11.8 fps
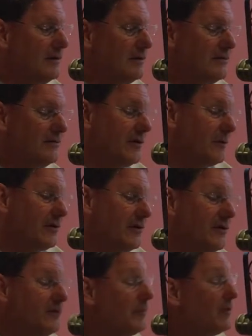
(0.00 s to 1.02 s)
something
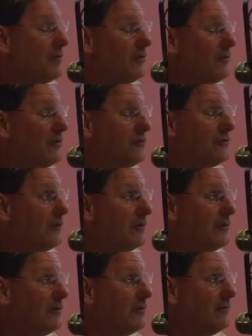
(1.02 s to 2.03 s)
that have been with us from
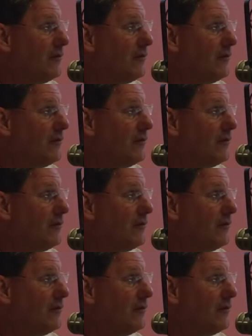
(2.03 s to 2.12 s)
the